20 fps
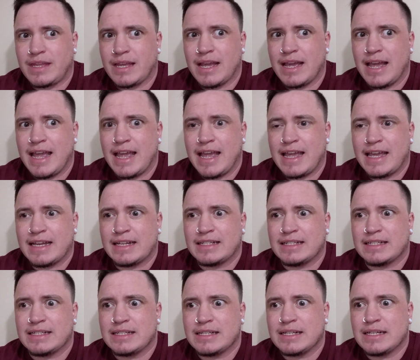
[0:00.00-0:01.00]

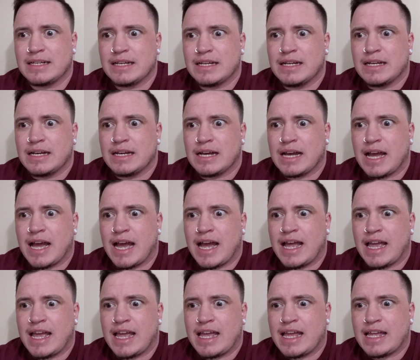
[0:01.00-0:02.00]
and
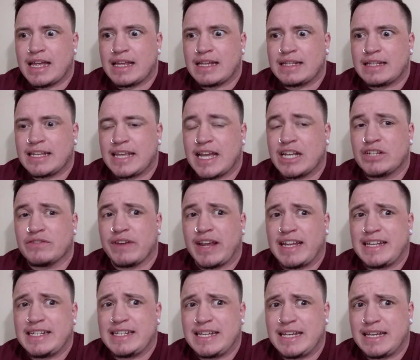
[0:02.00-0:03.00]
at the age of
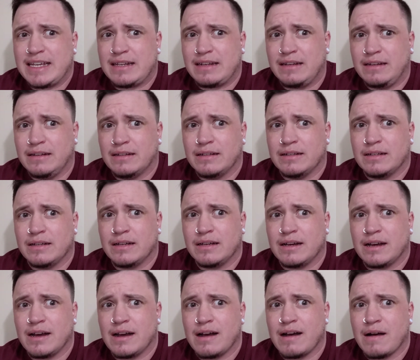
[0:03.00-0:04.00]
18,
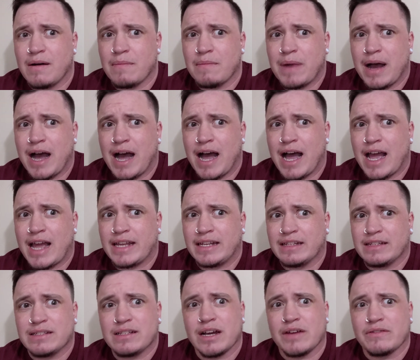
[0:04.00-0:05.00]
I
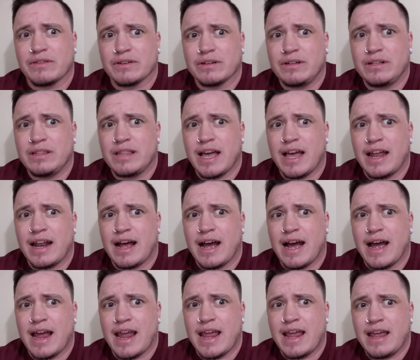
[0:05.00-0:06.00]
discovered that
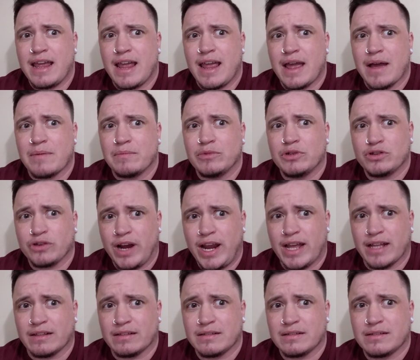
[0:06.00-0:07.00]
I am
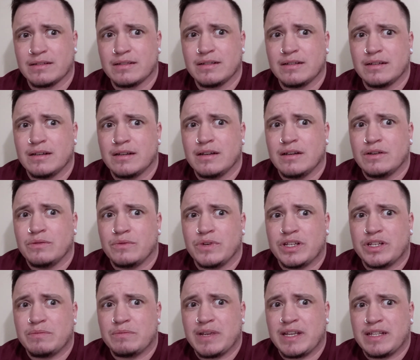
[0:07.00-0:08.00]
trans,
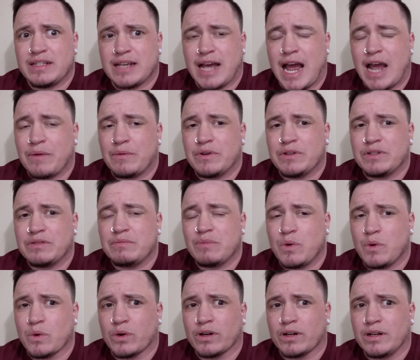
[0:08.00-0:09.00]
which means I was
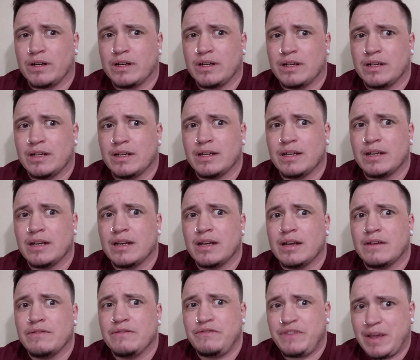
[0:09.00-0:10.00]
born
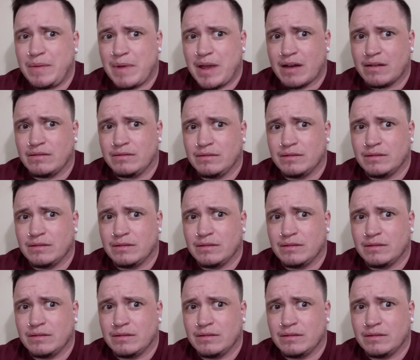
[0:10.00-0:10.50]
female,